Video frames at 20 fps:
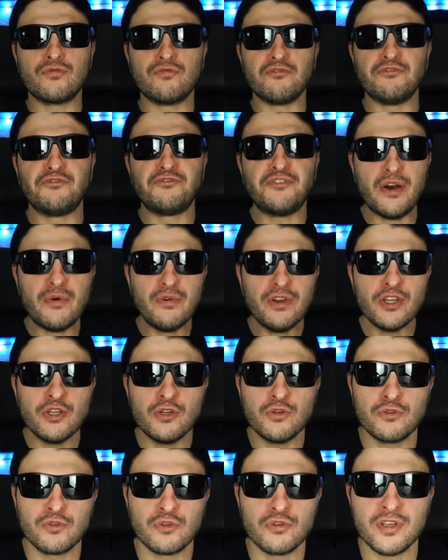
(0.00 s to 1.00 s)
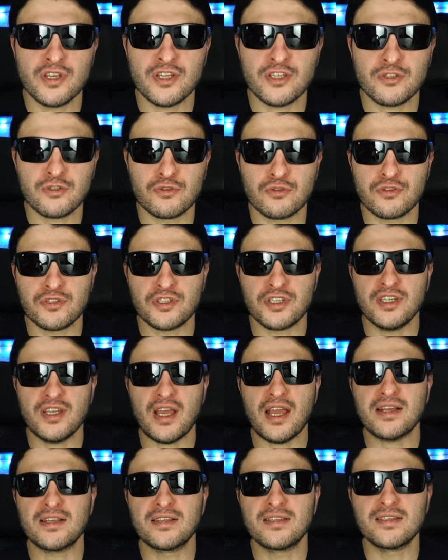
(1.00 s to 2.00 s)
very new to this to see
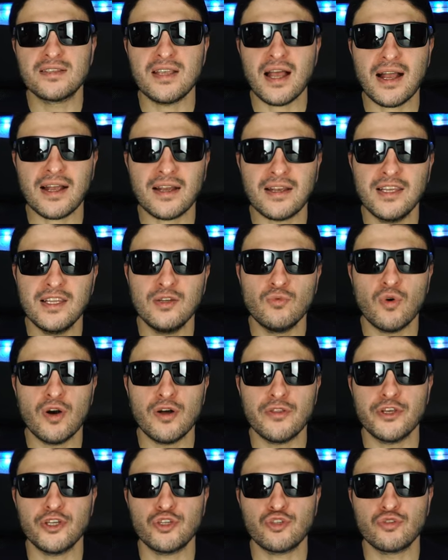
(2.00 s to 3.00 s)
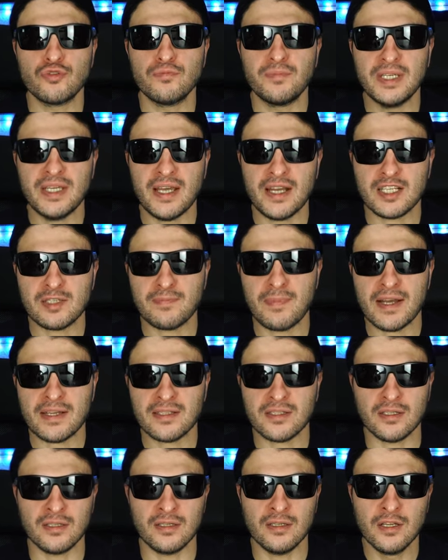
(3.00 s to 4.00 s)
exactly what they should be
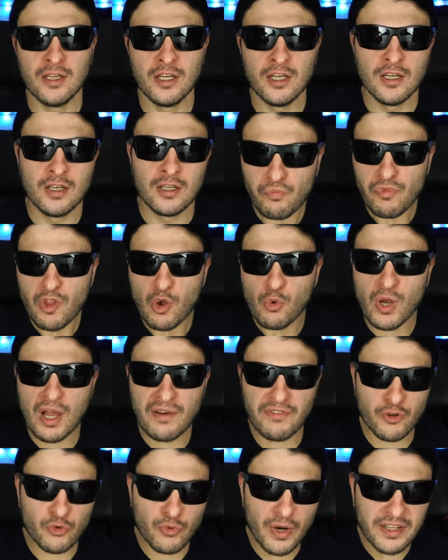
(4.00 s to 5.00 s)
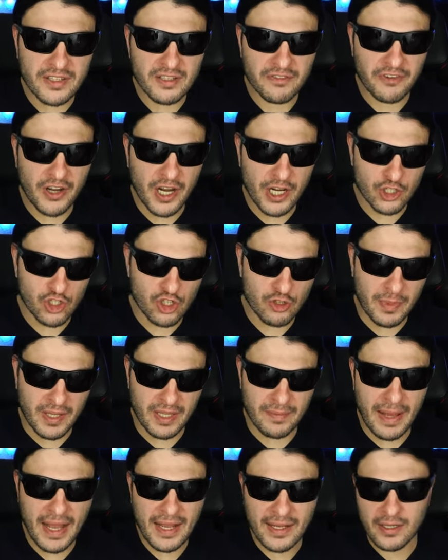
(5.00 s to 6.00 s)
expecting. We have a rectifier tube at
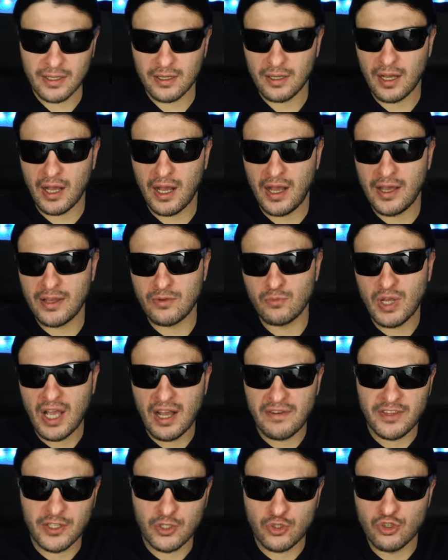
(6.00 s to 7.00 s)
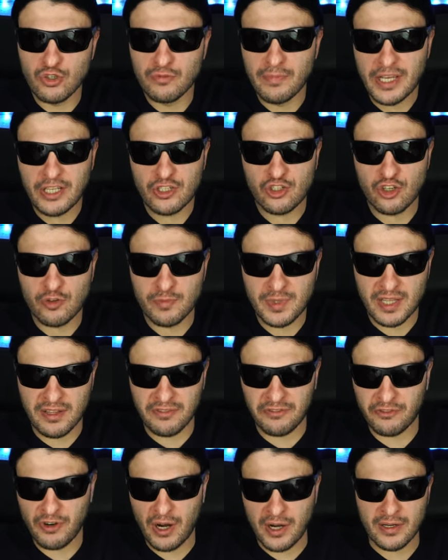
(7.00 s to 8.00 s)
the back and we have the two main tubes at the
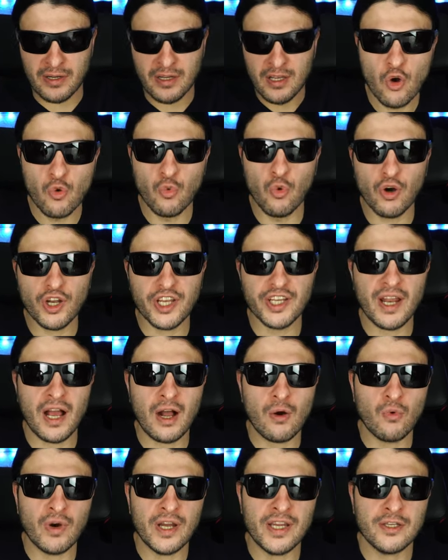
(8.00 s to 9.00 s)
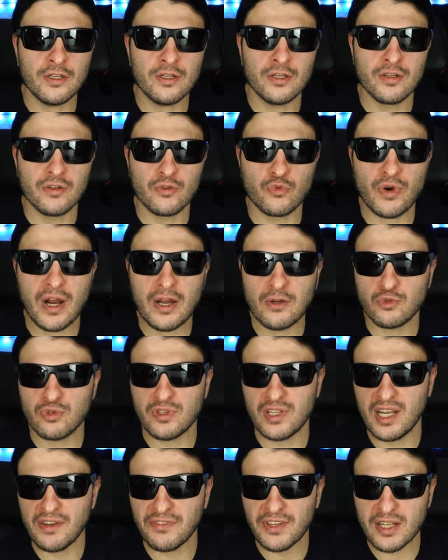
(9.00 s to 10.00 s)
front. Walking our way round to
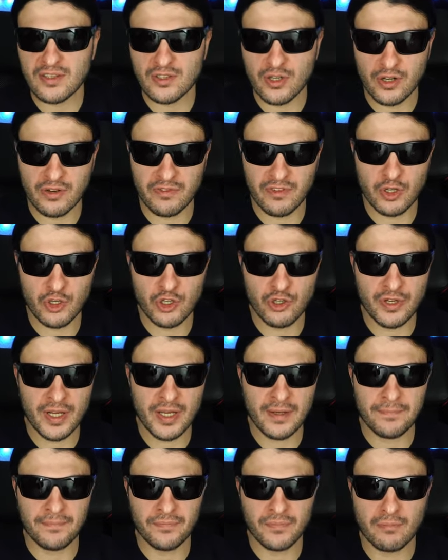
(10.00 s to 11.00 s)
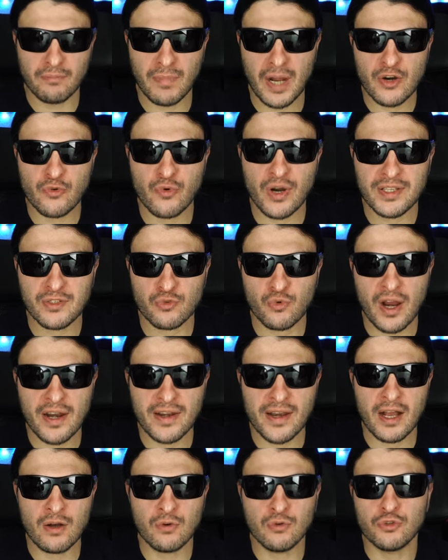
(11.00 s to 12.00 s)
the left-hand side of the unit, my right
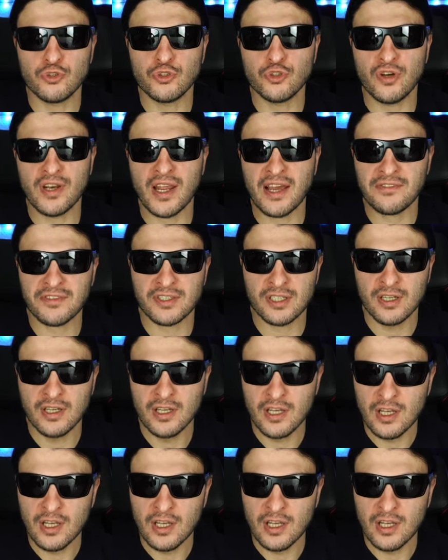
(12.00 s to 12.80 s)
now, your left,